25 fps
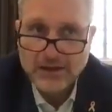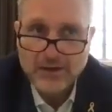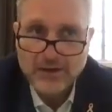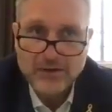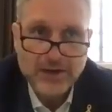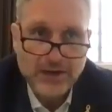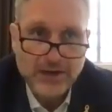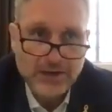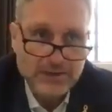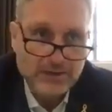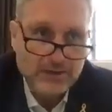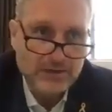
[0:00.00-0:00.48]

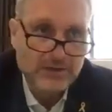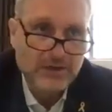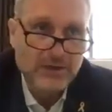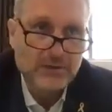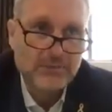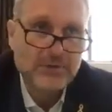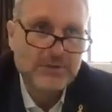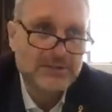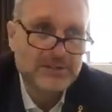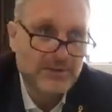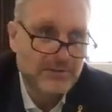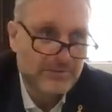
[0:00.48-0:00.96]
Okay, there's
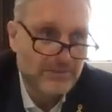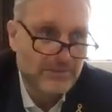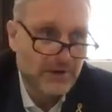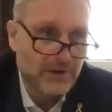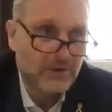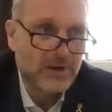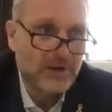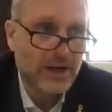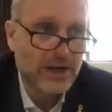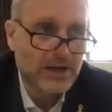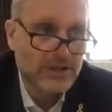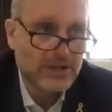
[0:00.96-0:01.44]
going to be some
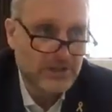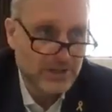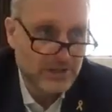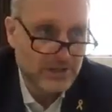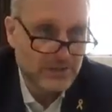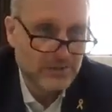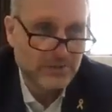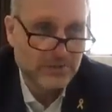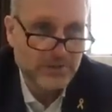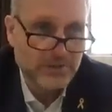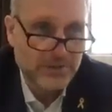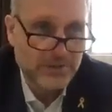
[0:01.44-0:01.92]

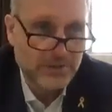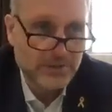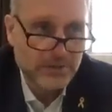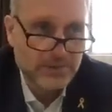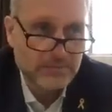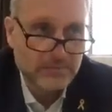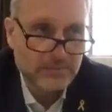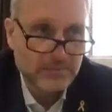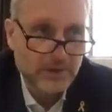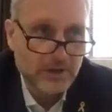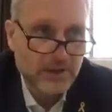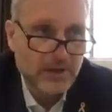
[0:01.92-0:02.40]
variations on the
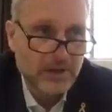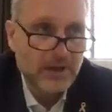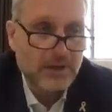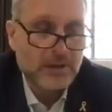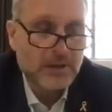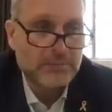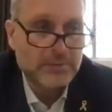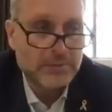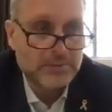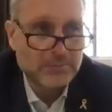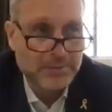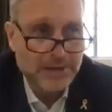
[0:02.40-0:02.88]
theme,
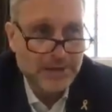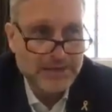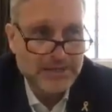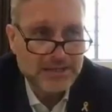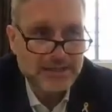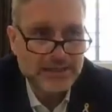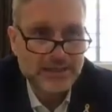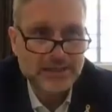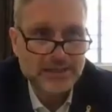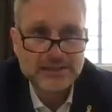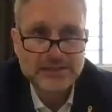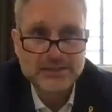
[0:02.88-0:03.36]
but
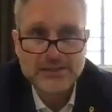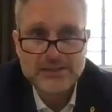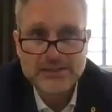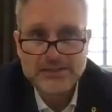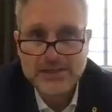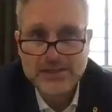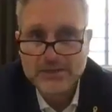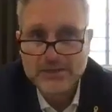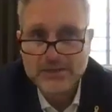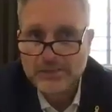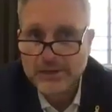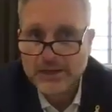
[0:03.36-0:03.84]
basically the
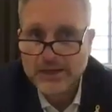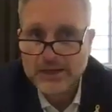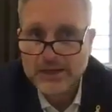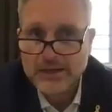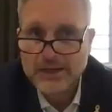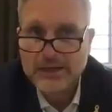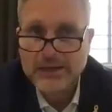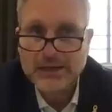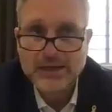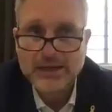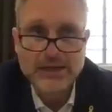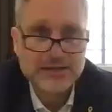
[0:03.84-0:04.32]
same
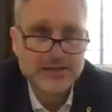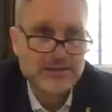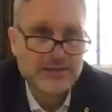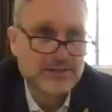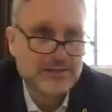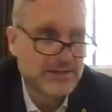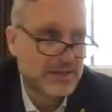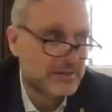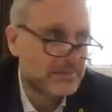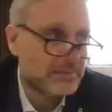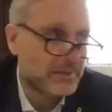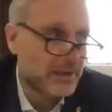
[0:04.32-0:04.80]
beginning and the
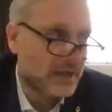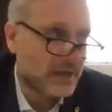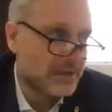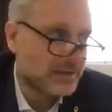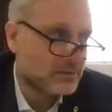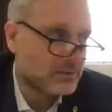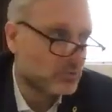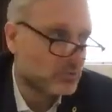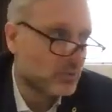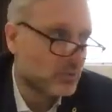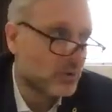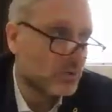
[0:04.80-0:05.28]
same
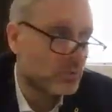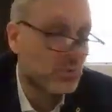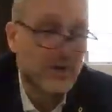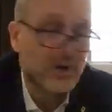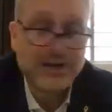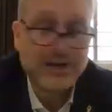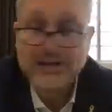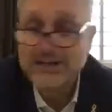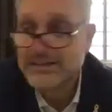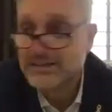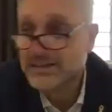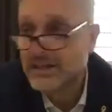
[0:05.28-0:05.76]
end.
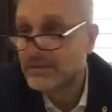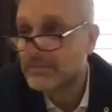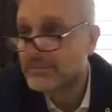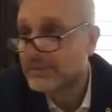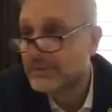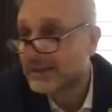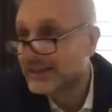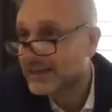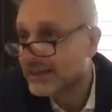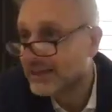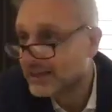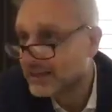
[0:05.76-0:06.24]
When I say
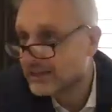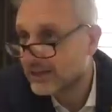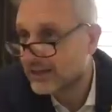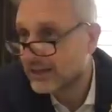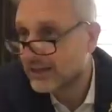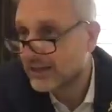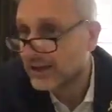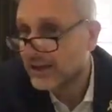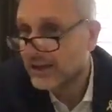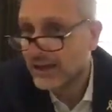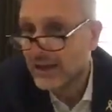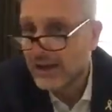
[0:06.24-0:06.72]

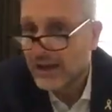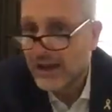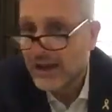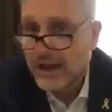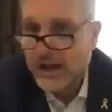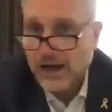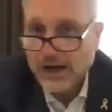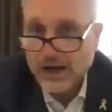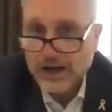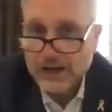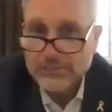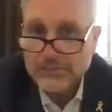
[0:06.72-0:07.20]
beginning,
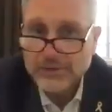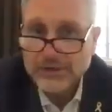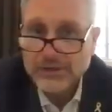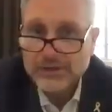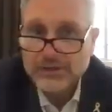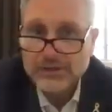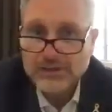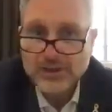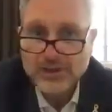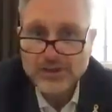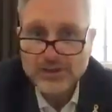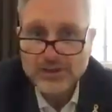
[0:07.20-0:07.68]
I
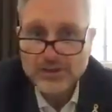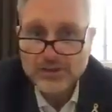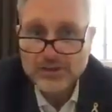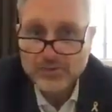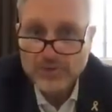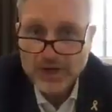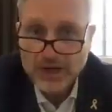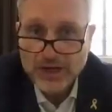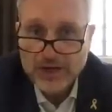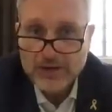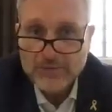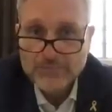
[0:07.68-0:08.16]
mean the
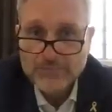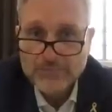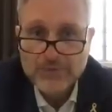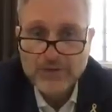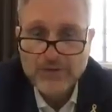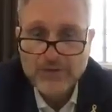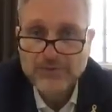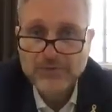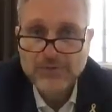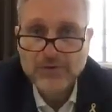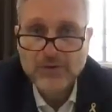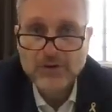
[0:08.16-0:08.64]

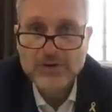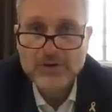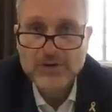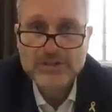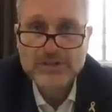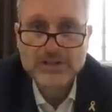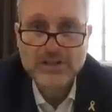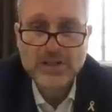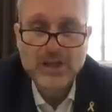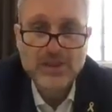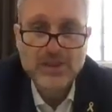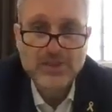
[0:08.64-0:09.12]

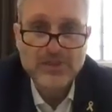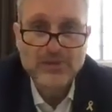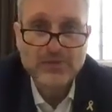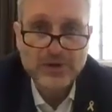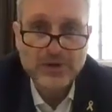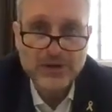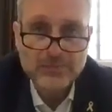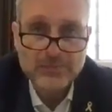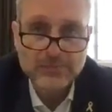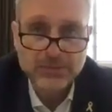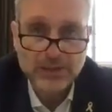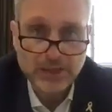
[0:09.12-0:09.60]
first
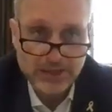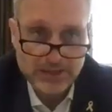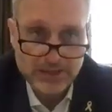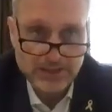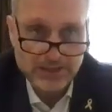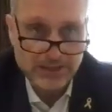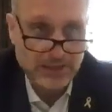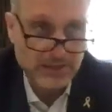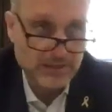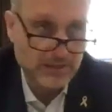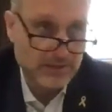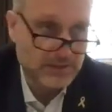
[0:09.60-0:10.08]
3
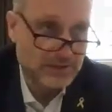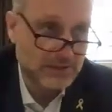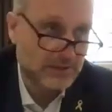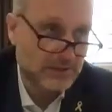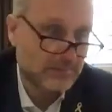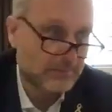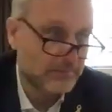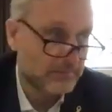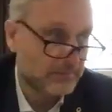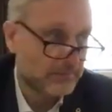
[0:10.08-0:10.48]
blessings.